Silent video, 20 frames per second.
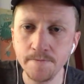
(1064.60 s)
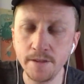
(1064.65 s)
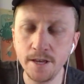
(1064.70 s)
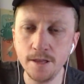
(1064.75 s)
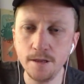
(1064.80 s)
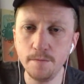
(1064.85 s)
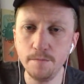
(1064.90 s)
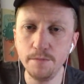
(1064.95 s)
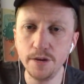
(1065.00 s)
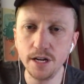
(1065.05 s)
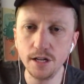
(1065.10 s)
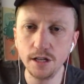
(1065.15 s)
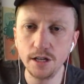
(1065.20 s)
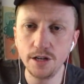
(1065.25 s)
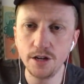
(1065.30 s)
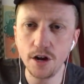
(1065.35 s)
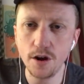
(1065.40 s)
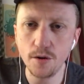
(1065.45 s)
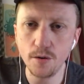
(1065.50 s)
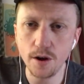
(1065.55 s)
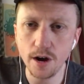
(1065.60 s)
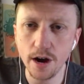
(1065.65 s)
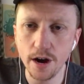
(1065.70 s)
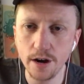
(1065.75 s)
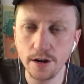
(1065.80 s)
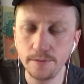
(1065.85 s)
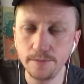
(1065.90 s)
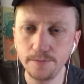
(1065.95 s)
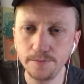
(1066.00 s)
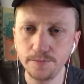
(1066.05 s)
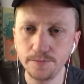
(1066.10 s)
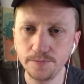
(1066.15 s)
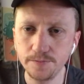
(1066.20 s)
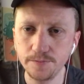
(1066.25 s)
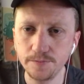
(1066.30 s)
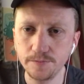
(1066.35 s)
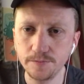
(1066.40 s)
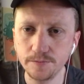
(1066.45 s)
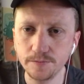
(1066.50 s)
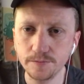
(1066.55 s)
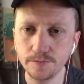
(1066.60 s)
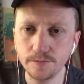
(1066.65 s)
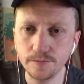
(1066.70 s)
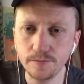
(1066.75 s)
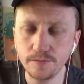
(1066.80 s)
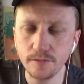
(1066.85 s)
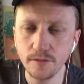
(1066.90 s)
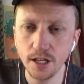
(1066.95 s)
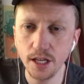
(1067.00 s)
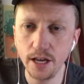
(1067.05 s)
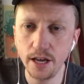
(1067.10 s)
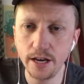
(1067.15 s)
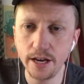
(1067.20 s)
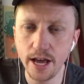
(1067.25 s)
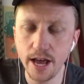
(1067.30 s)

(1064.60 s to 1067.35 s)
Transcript: in the middle of nowhere and